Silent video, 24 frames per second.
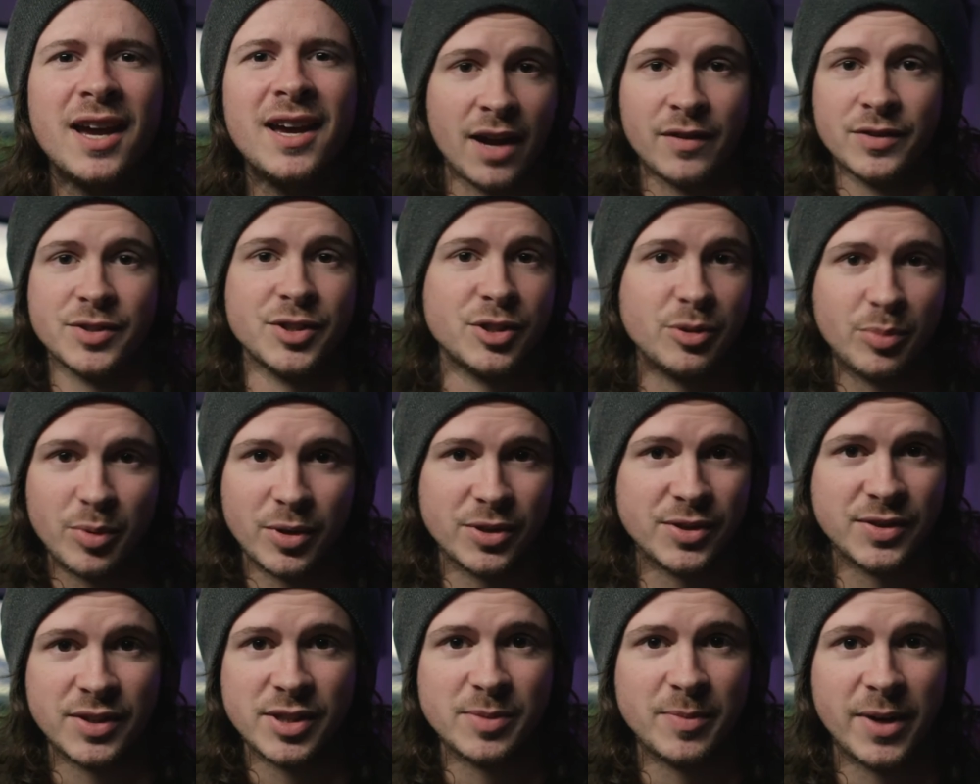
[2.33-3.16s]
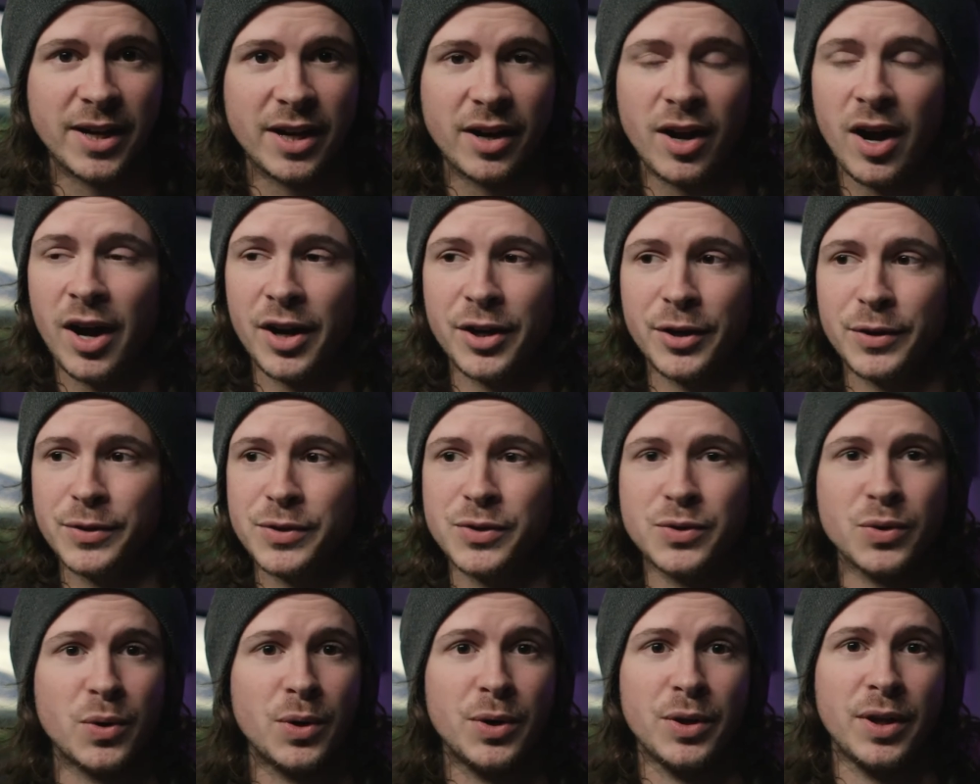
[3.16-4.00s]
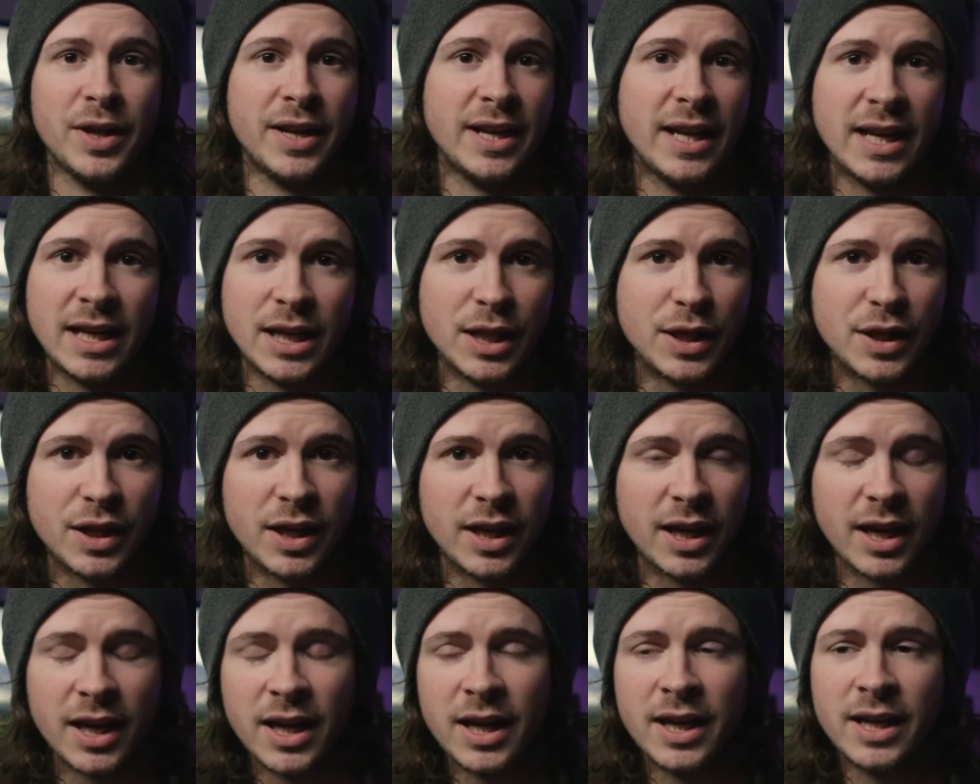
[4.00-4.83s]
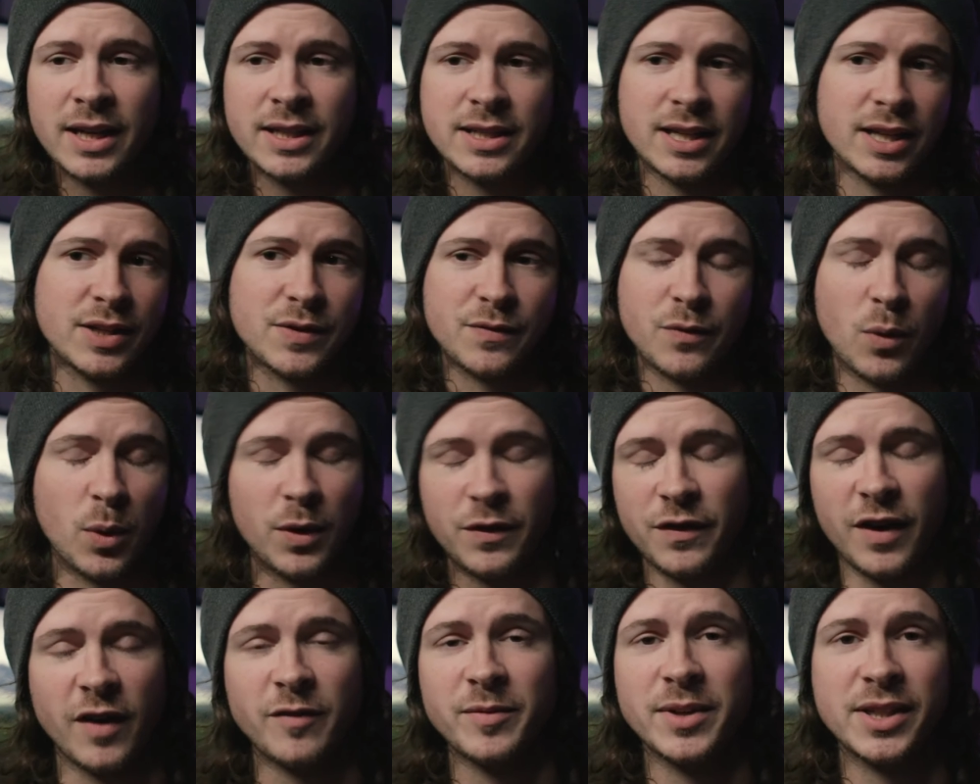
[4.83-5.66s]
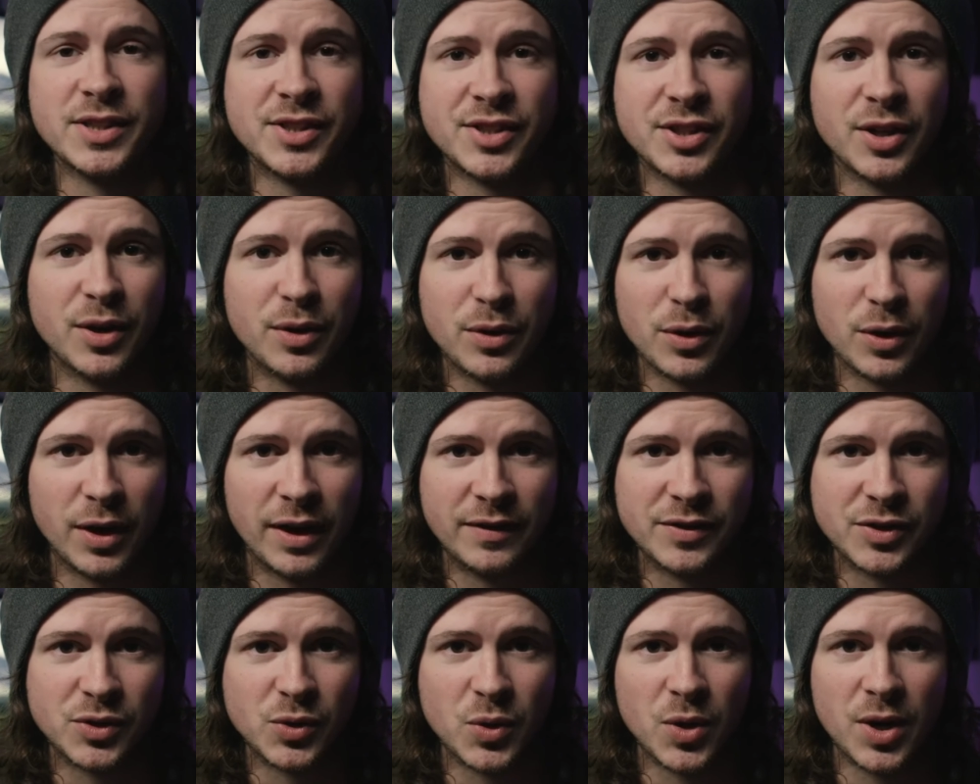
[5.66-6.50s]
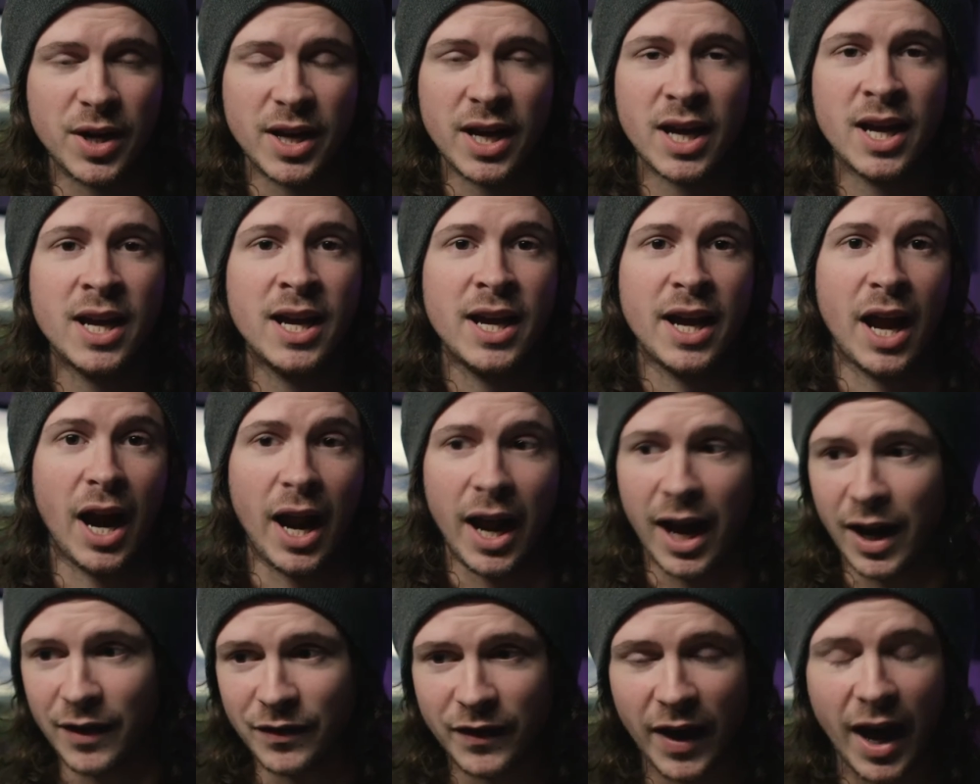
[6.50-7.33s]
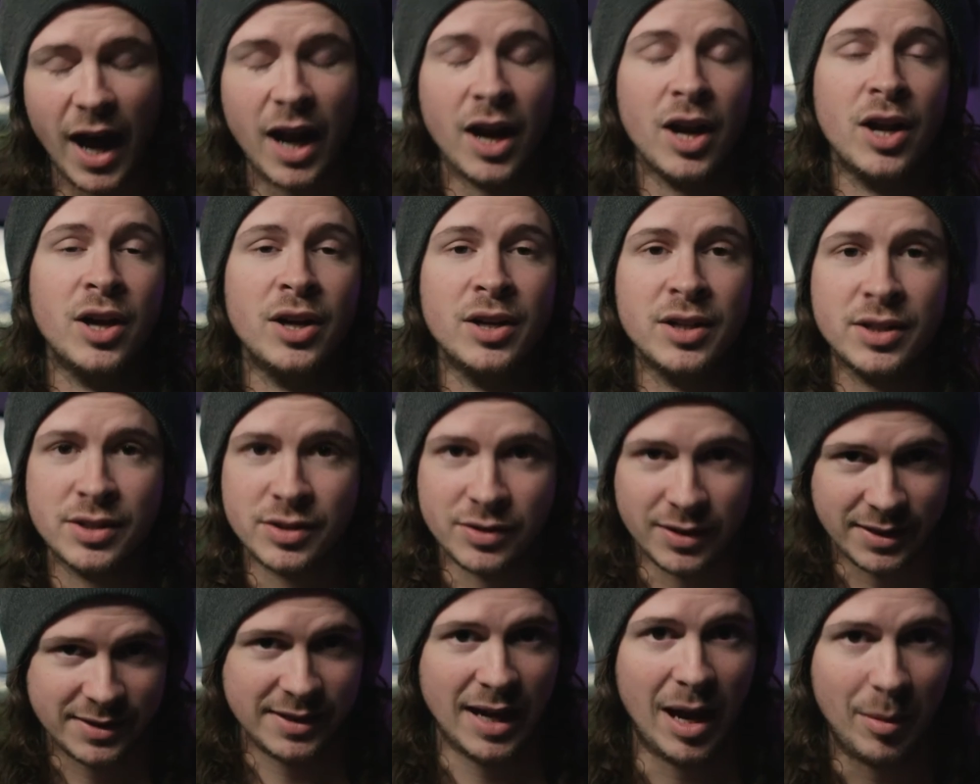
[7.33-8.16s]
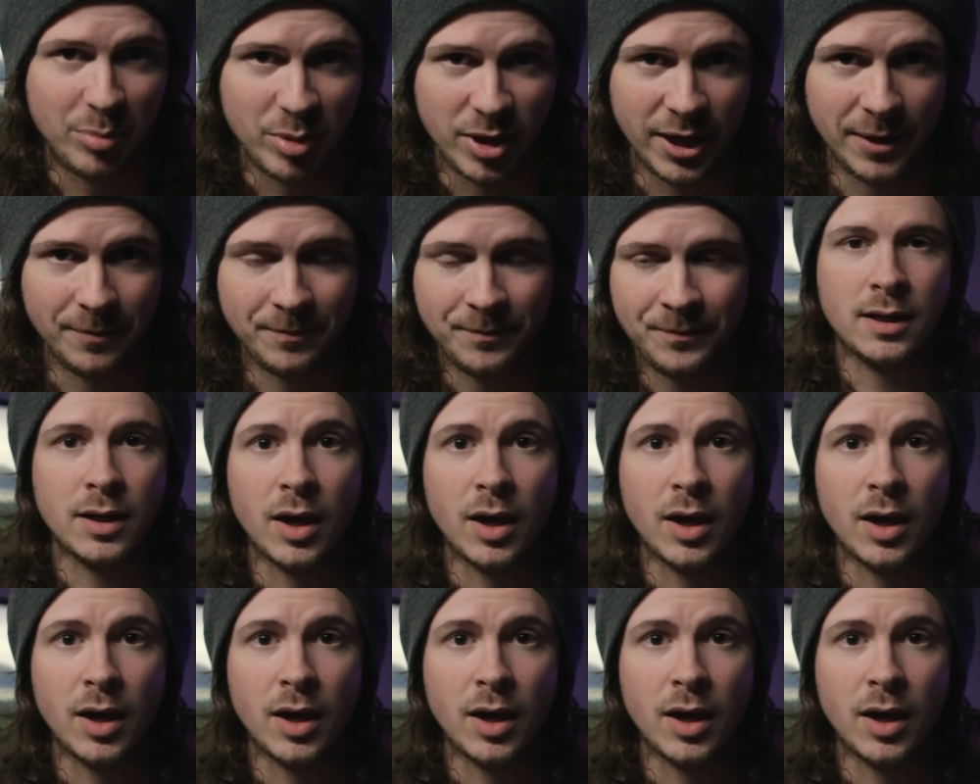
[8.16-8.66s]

Every single person that's made an audio tutorial on anything takes 45 minutes to tell you their life story, and I hate that, so let's hop in.